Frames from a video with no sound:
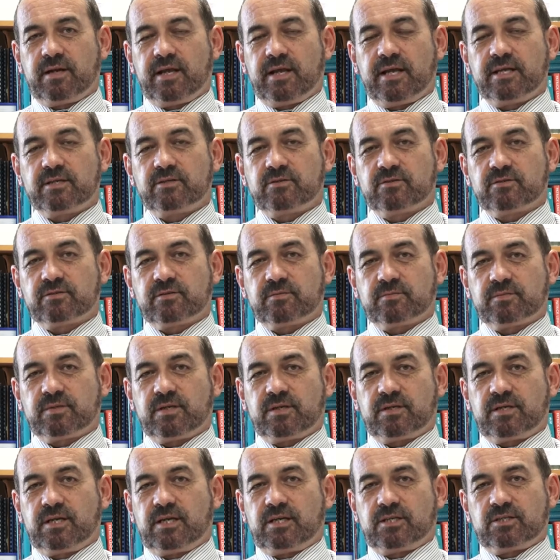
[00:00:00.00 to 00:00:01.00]
plagiarism
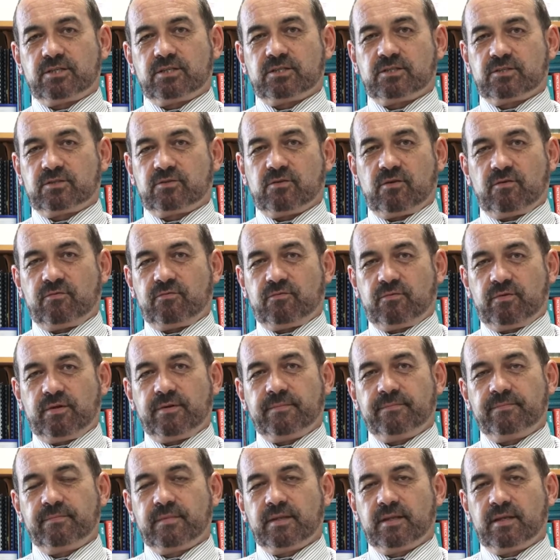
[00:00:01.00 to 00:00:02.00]
detection software,
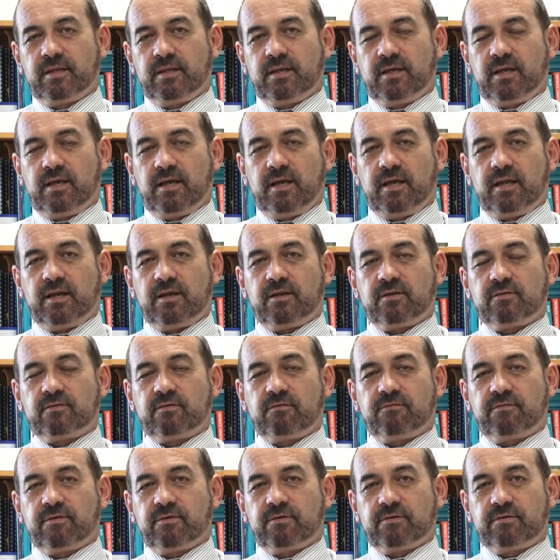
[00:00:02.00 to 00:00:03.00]
and it is
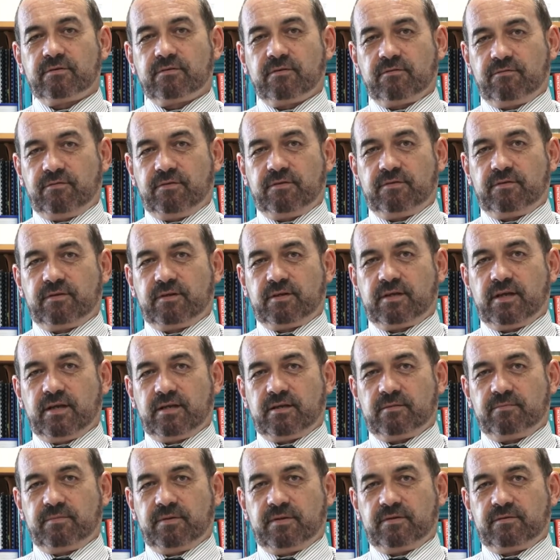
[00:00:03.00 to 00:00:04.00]
a very
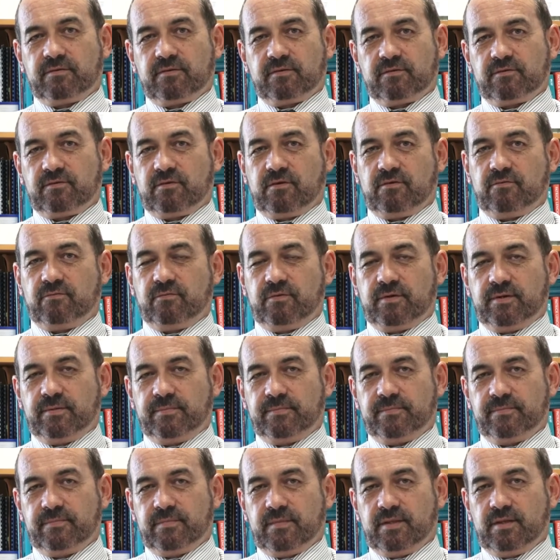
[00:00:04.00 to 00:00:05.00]
sophisticated piece of software.
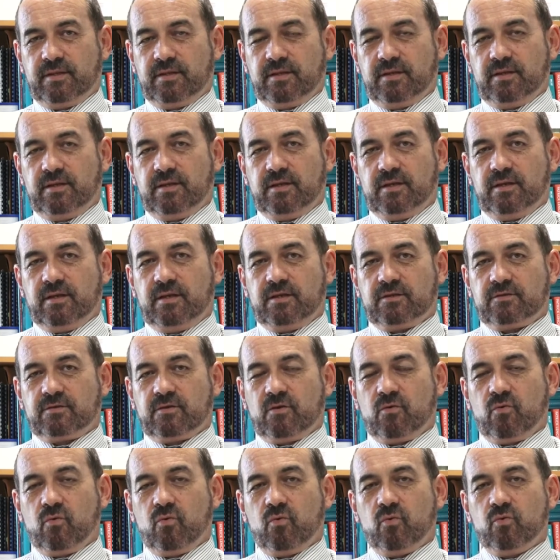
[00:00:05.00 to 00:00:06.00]

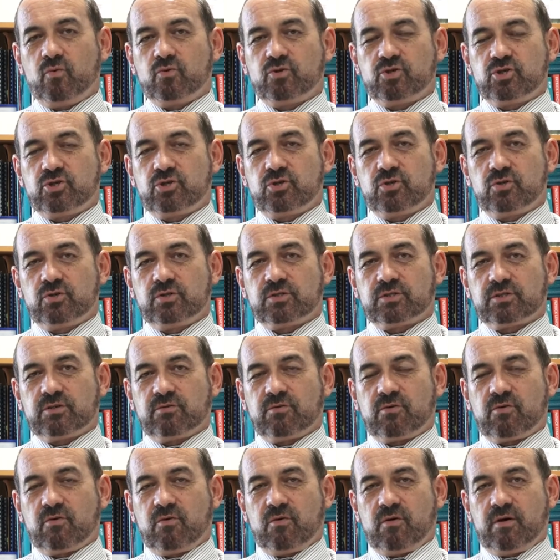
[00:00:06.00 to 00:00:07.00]
So all students are
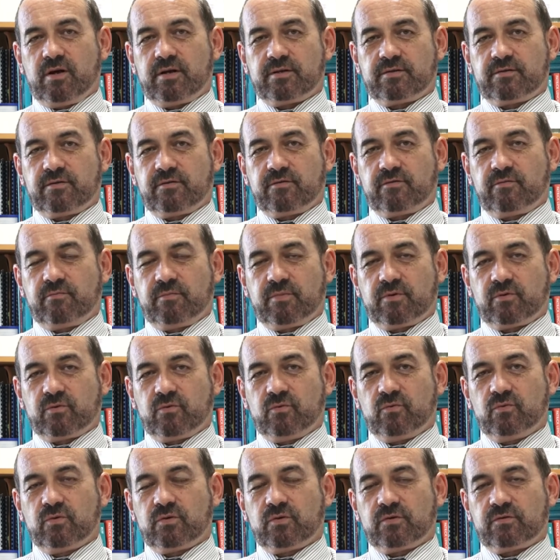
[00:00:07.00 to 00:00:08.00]
required to submit
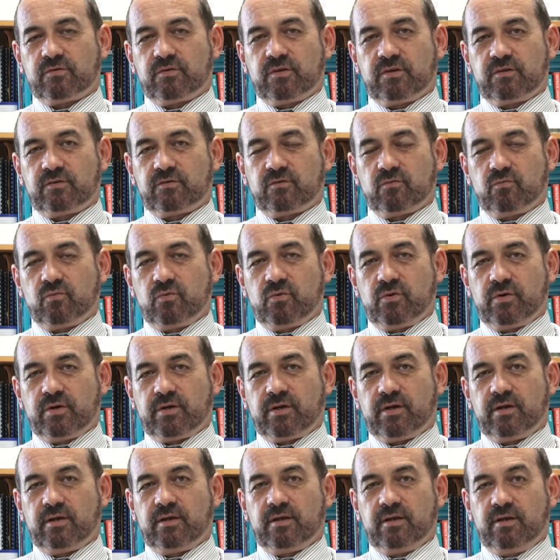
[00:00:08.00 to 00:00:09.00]
all assessed work
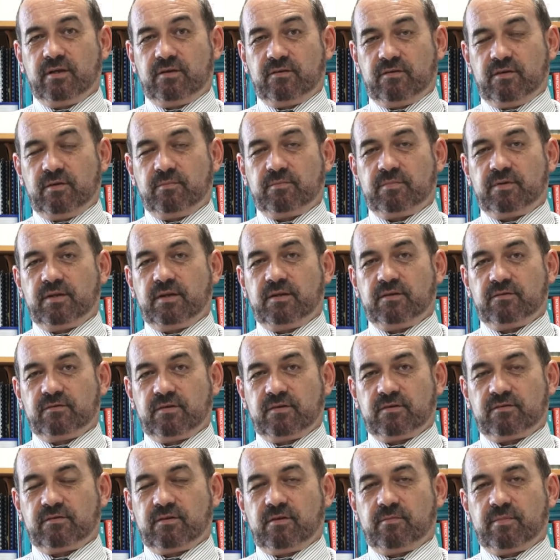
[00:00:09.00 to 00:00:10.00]
except tests
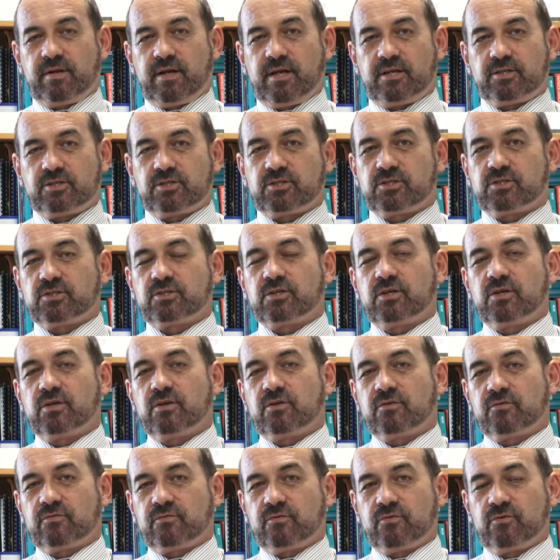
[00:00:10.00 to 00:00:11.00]
and examinations
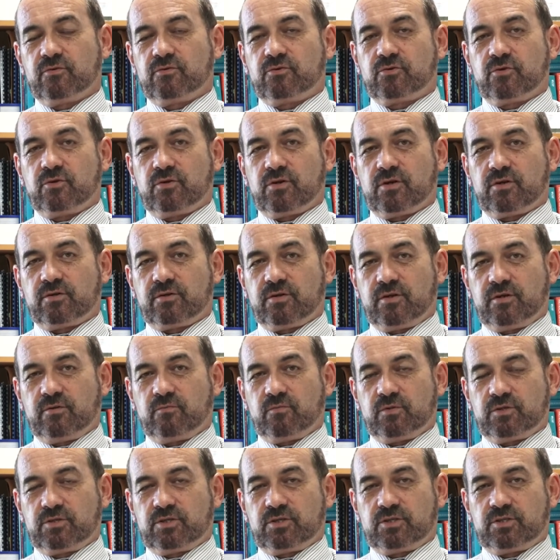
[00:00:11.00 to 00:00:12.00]
through
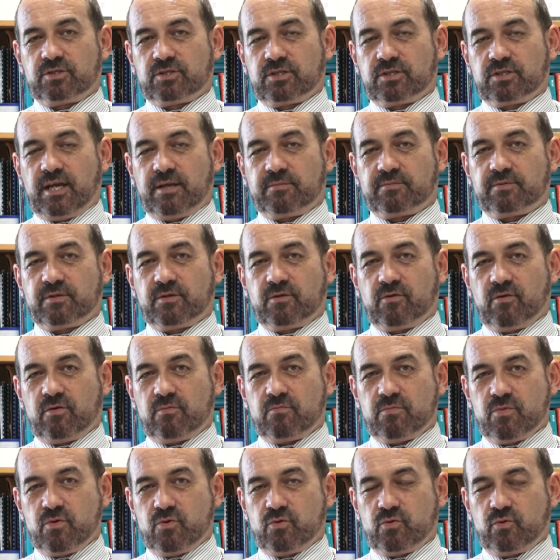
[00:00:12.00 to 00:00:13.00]
Turnitin, which is captured
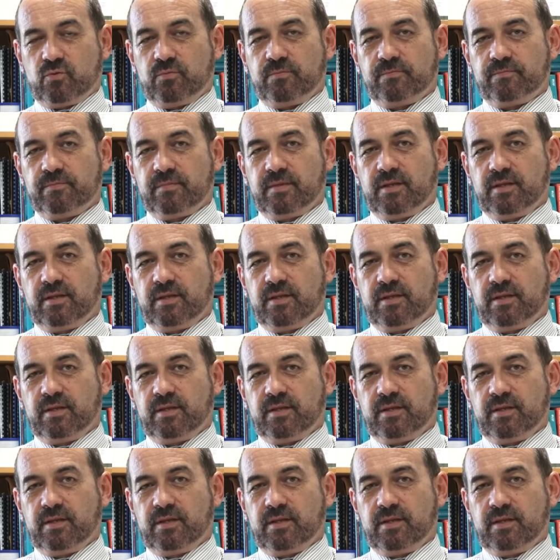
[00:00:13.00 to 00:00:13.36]
on Moodle.